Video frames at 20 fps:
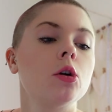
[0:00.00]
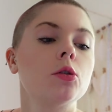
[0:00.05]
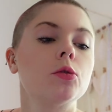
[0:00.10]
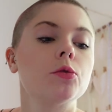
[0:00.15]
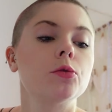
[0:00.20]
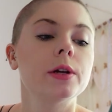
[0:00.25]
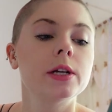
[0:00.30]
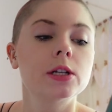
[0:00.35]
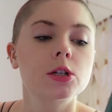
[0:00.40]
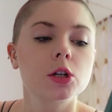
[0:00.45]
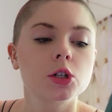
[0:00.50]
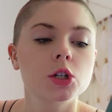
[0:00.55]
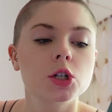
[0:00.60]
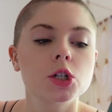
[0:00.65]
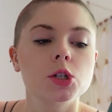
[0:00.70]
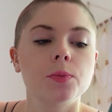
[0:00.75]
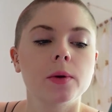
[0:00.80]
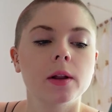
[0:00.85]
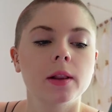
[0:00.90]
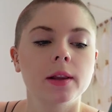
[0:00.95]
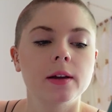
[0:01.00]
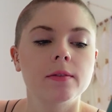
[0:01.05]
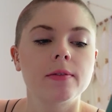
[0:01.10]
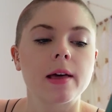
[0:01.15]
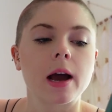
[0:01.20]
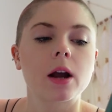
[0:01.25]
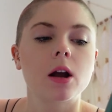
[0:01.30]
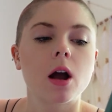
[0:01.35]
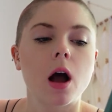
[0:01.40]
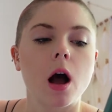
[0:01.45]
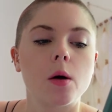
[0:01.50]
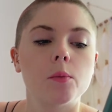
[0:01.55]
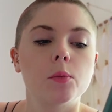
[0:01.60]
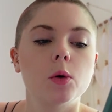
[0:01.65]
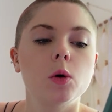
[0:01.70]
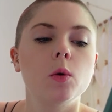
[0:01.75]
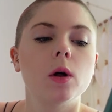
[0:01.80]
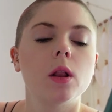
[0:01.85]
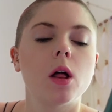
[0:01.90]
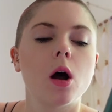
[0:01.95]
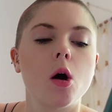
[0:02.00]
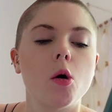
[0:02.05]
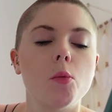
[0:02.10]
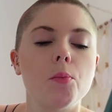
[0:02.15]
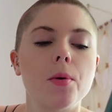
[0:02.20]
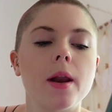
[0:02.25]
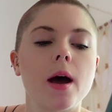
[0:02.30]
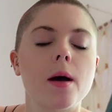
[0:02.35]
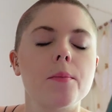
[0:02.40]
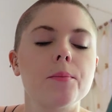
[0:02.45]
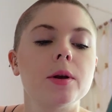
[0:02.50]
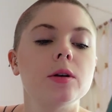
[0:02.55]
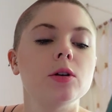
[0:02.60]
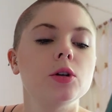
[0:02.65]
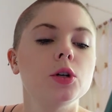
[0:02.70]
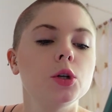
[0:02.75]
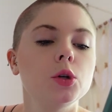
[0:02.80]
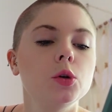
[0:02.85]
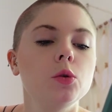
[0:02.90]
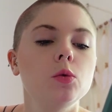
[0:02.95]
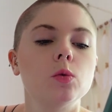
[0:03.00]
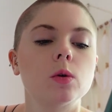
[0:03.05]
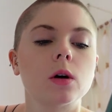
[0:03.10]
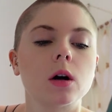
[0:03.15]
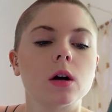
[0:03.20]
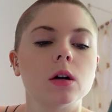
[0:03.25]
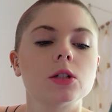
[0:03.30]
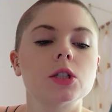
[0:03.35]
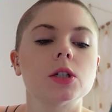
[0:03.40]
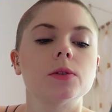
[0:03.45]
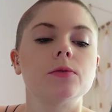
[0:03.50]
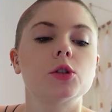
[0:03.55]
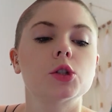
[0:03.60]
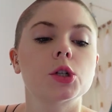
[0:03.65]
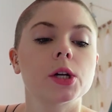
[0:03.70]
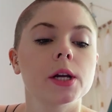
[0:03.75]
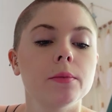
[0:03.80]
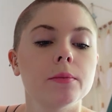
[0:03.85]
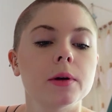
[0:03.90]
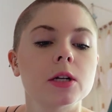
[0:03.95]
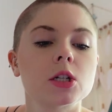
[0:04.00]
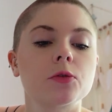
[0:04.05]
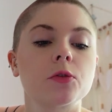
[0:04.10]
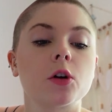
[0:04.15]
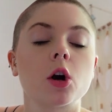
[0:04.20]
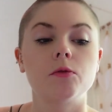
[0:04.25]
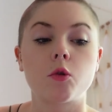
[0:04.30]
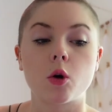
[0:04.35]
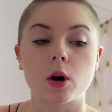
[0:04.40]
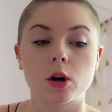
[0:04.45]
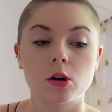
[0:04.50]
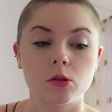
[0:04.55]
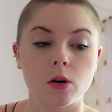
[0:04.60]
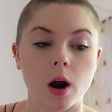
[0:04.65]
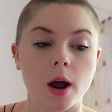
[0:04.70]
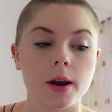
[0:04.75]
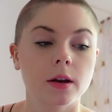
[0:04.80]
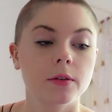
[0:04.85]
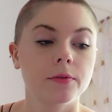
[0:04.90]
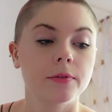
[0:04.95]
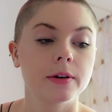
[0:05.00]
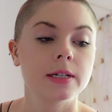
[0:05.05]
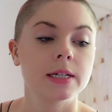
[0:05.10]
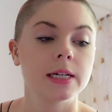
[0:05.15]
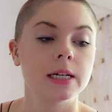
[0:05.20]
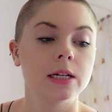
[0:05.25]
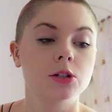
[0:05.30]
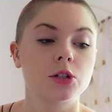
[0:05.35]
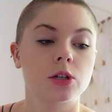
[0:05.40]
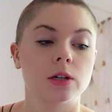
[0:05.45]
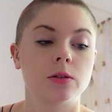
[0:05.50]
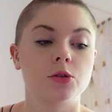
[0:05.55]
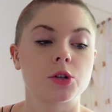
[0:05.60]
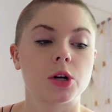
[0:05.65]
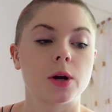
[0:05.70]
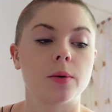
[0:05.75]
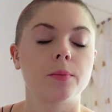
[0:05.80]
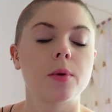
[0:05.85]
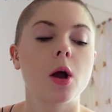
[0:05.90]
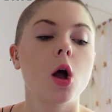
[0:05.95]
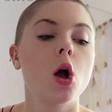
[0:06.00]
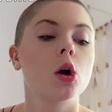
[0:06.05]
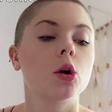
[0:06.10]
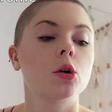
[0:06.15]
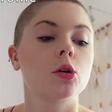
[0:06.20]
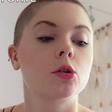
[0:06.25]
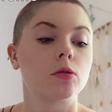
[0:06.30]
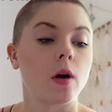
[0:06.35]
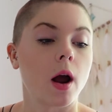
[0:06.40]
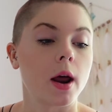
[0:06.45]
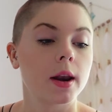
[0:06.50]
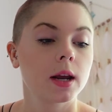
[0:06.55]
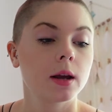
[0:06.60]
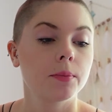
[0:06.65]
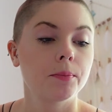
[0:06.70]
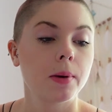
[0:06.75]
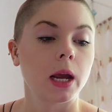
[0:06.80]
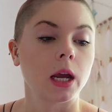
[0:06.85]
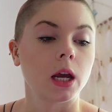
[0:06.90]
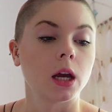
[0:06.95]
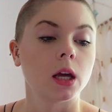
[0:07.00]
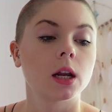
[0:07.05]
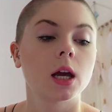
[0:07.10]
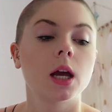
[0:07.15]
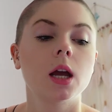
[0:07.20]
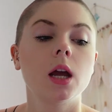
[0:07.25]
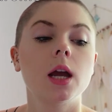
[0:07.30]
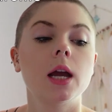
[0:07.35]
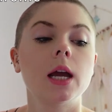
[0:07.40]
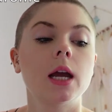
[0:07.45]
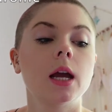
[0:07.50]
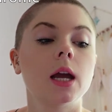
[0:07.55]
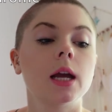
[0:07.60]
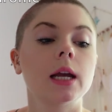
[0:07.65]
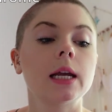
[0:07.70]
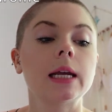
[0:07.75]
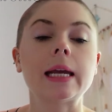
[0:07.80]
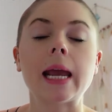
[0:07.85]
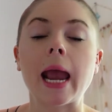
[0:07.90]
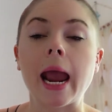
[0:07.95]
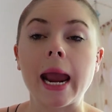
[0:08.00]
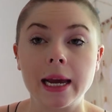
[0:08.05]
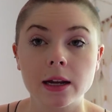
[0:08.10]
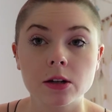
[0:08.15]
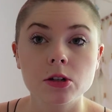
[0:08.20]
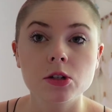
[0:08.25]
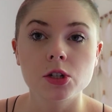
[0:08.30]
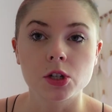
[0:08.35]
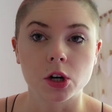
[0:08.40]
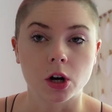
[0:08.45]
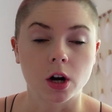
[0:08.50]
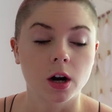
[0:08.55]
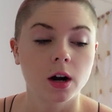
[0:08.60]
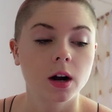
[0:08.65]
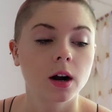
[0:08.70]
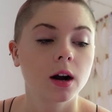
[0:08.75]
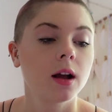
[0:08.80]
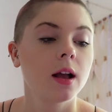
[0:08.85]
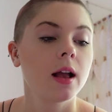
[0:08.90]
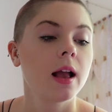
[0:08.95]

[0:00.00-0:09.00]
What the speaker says: researchers believe that Kambo will open up a new world of treatments for chronic fatigue syndrome, chronic pain, cancer,